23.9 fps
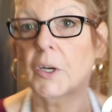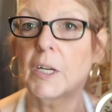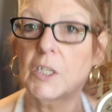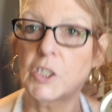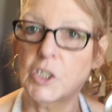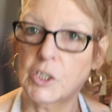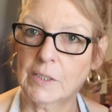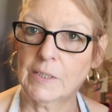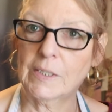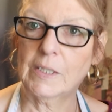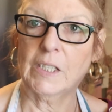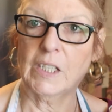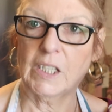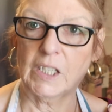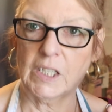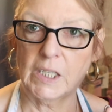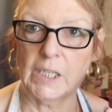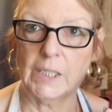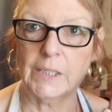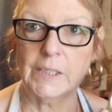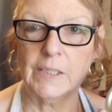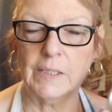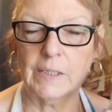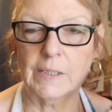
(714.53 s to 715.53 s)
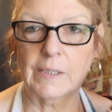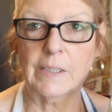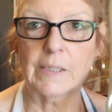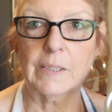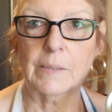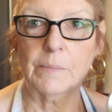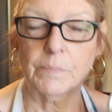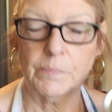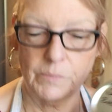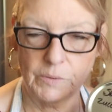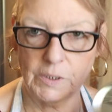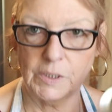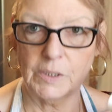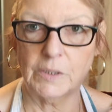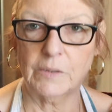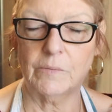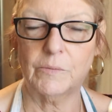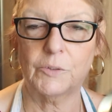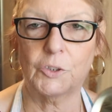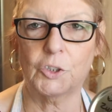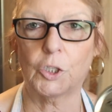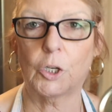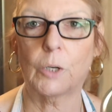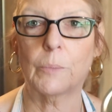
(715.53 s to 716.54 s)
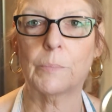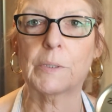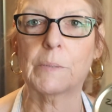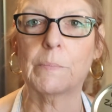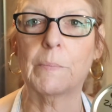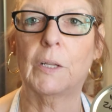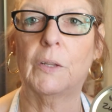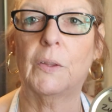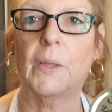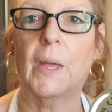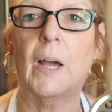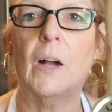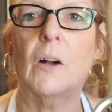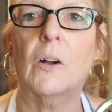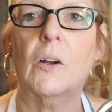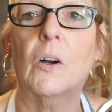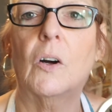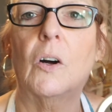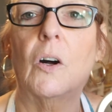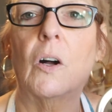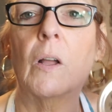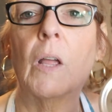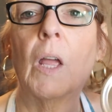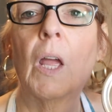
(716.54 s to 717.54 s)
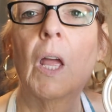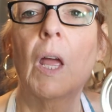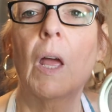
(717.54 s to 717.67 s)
I just think it cuts the sharp smell of alcohol.